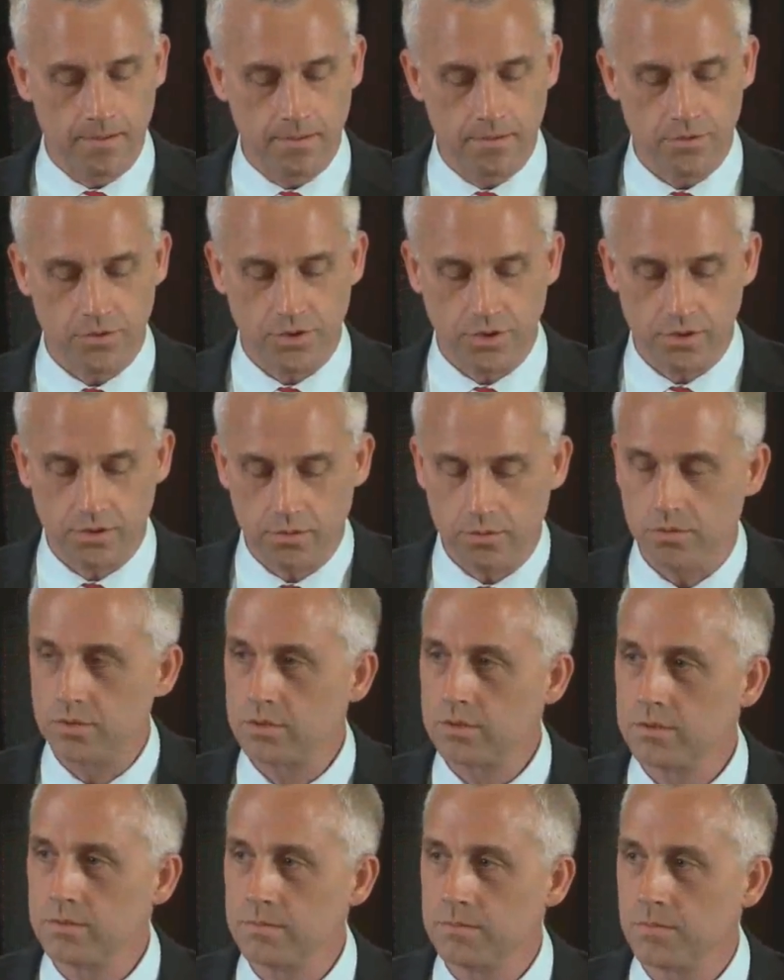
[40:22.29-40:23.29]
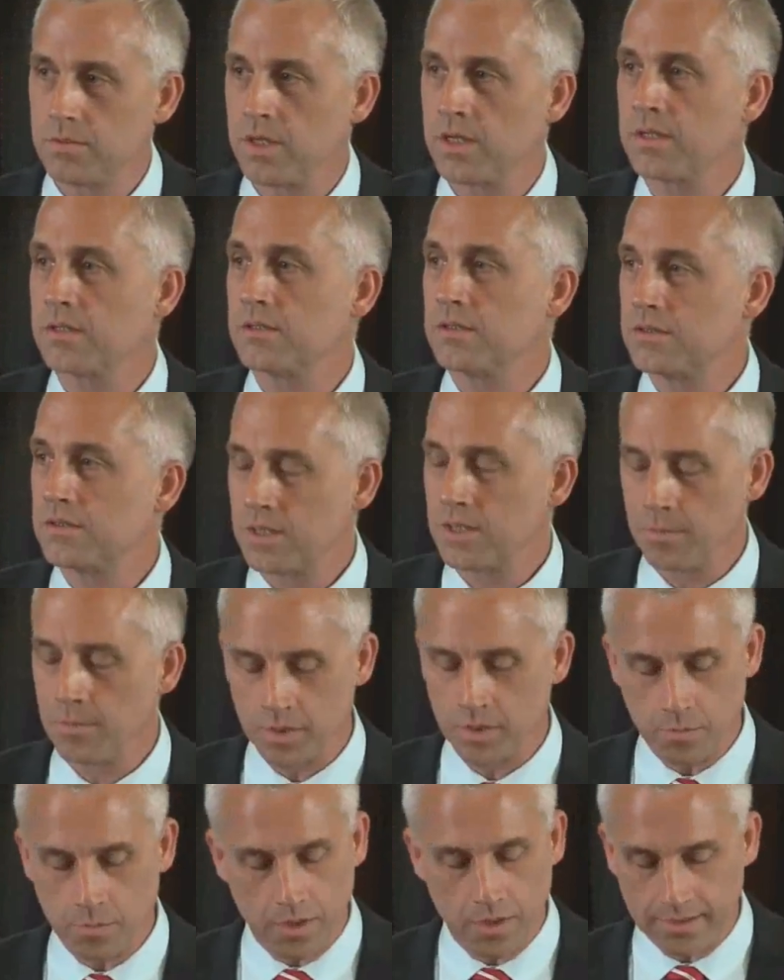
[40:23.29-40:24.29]
Jews think it's a
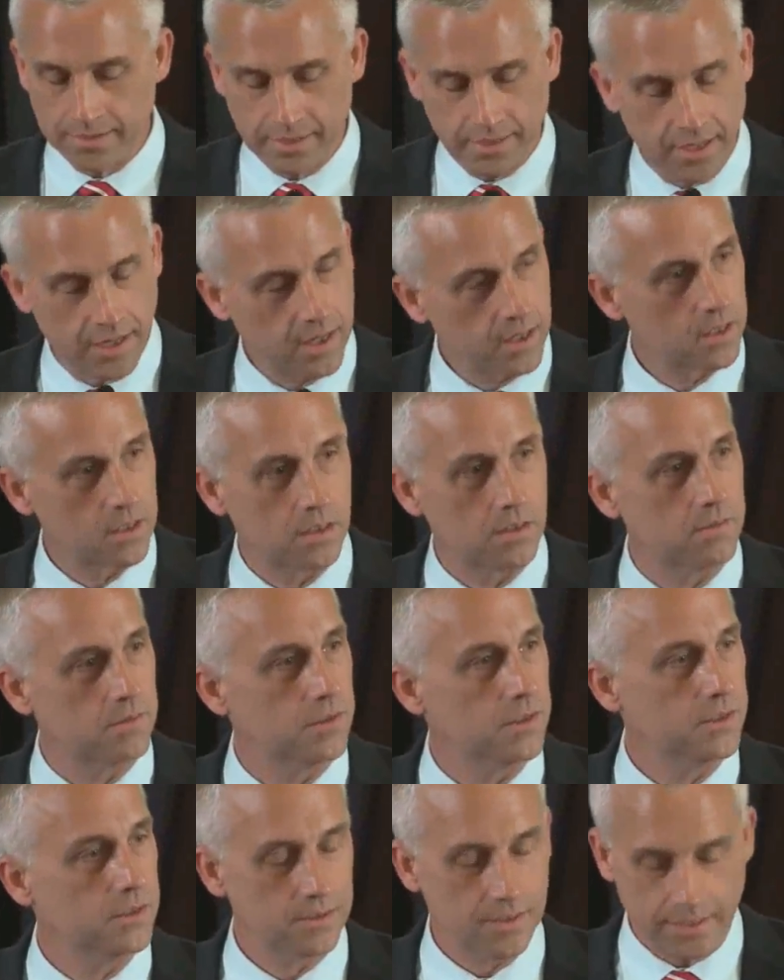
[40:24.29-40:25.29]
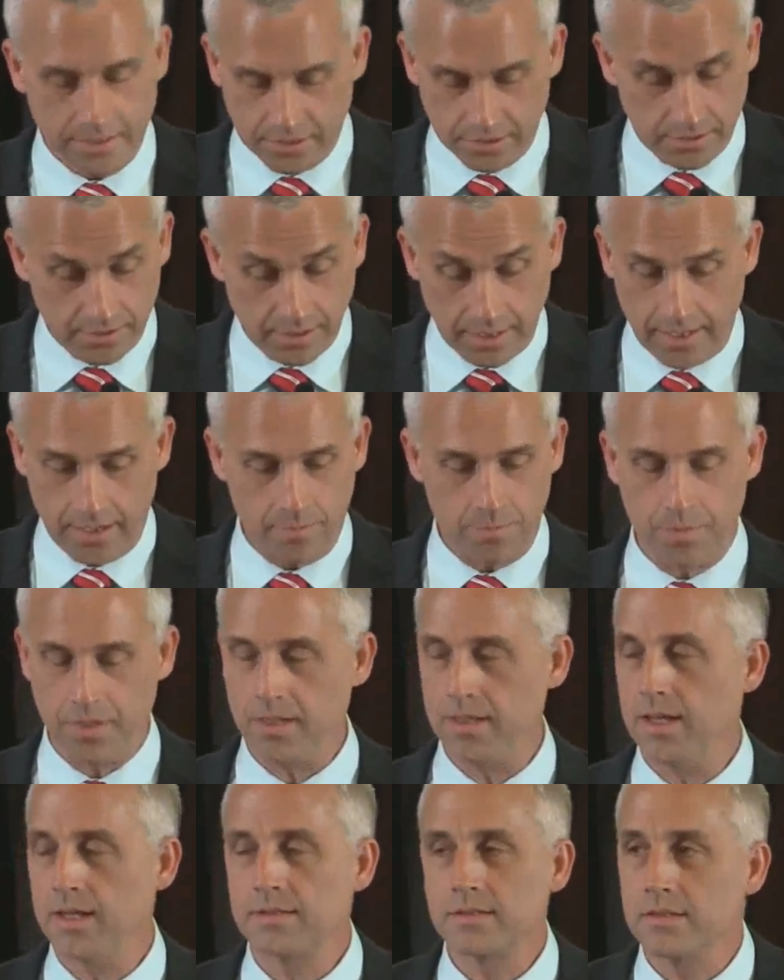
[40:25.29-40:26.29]
stumbling block. They can't get over it. That just can't be.
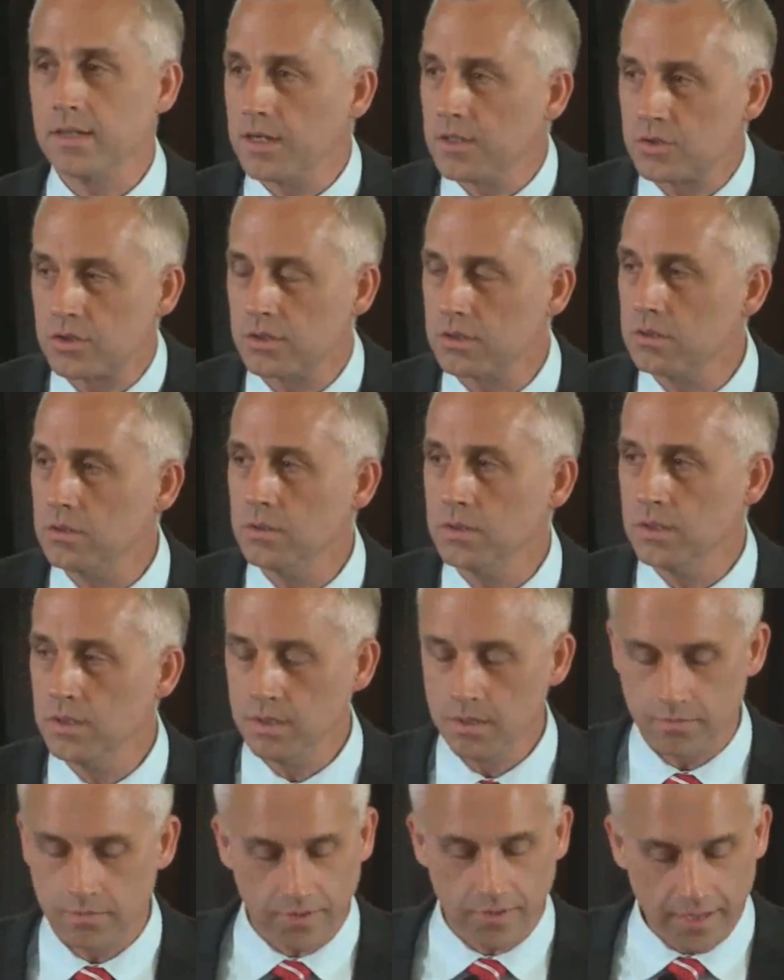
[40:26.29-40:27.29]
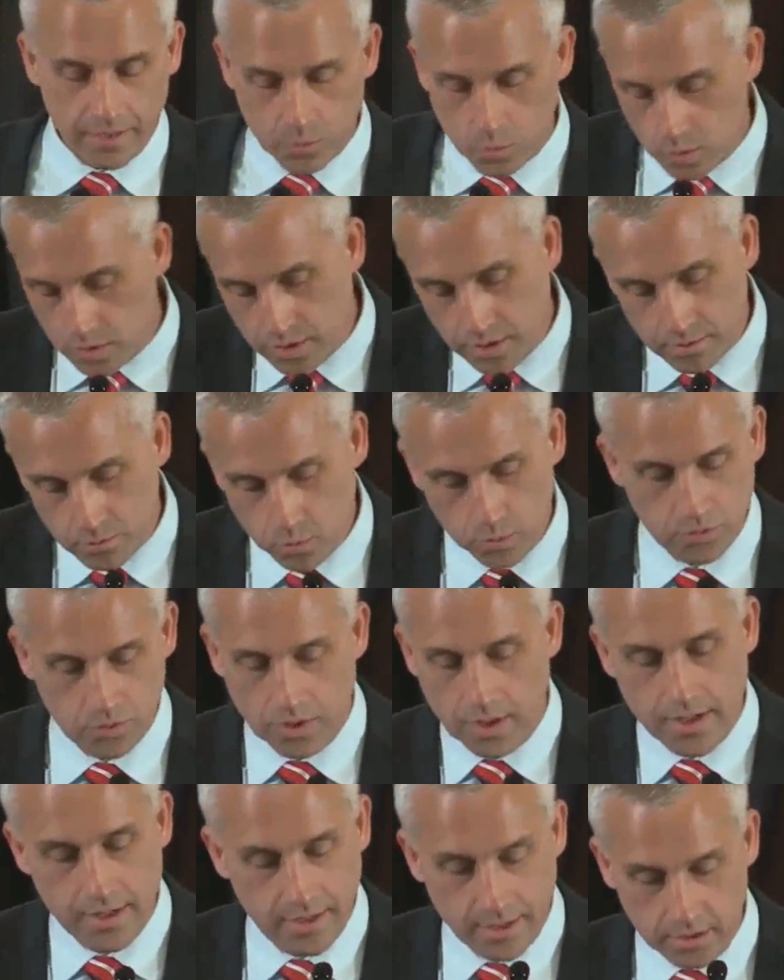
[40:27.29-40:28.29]
That's not true. In fact, we'll, we'll
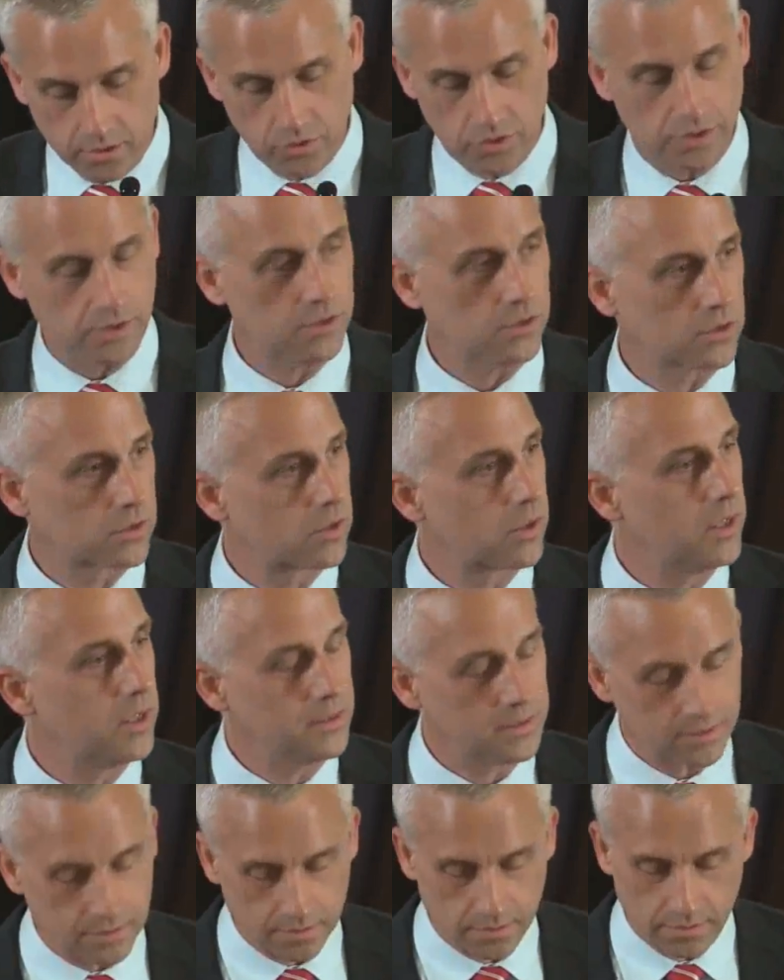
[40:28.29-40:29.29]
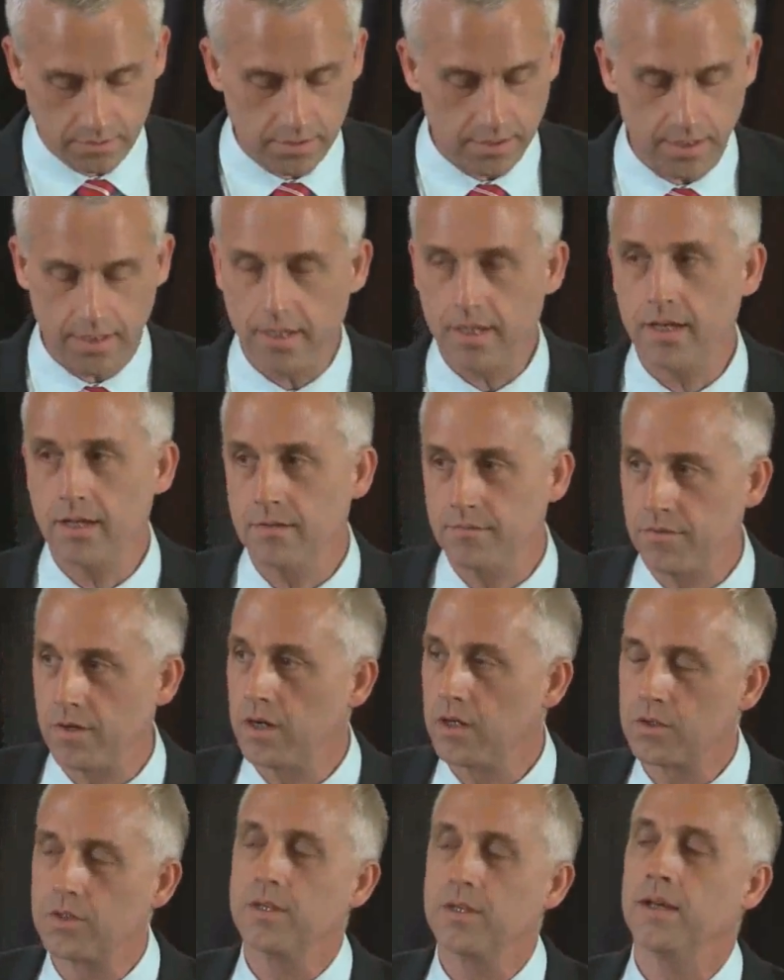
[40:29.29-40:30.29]
try to kill Jesus Christ because he said he had a
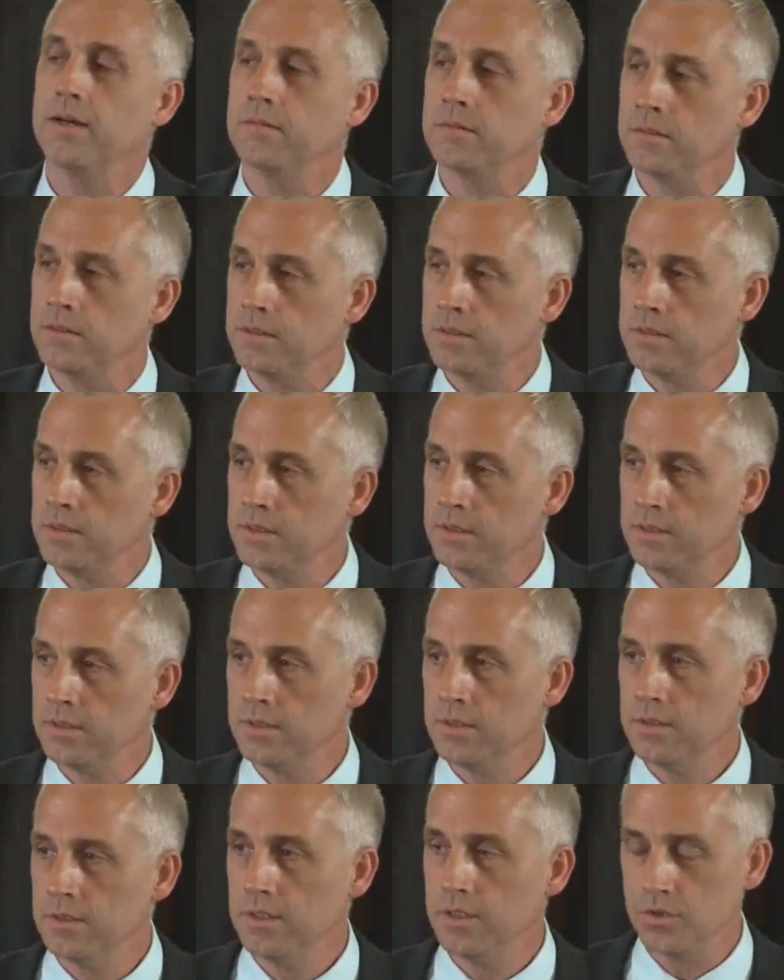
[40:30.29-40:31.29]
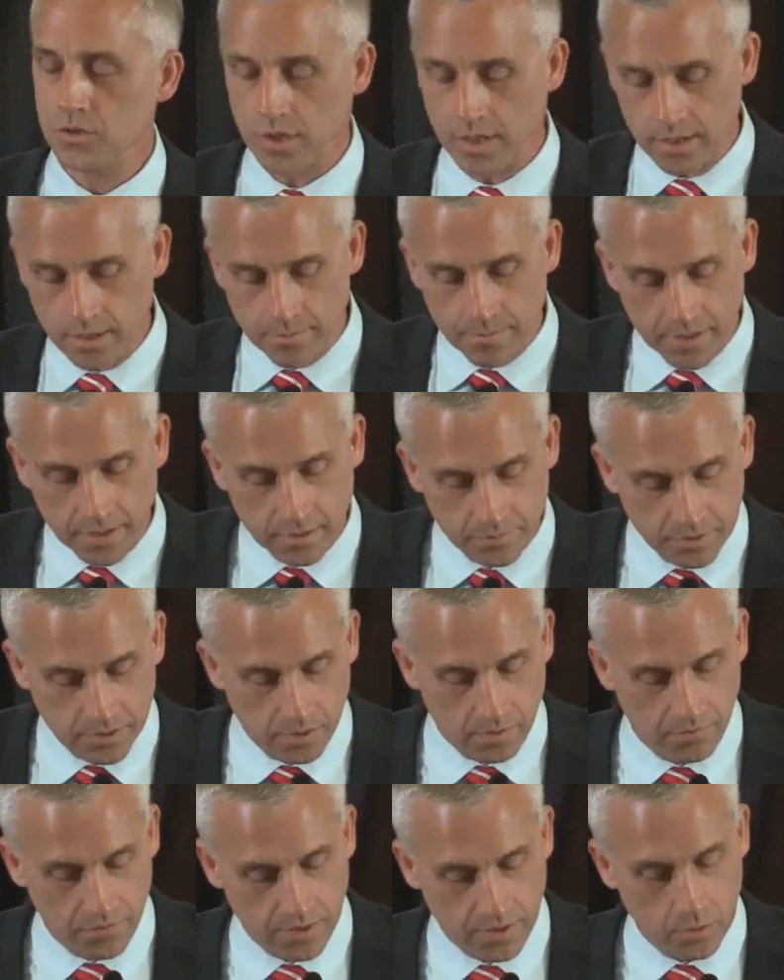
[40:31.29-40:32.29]
Father in heaven and tried to make
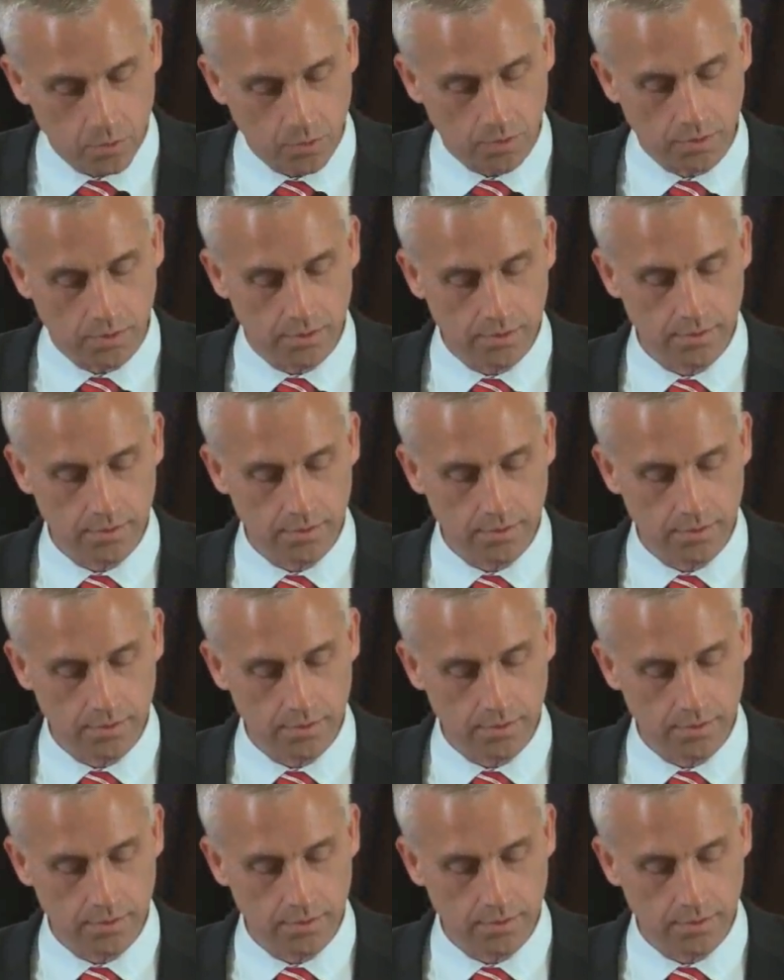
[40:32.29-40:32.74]
himself equal.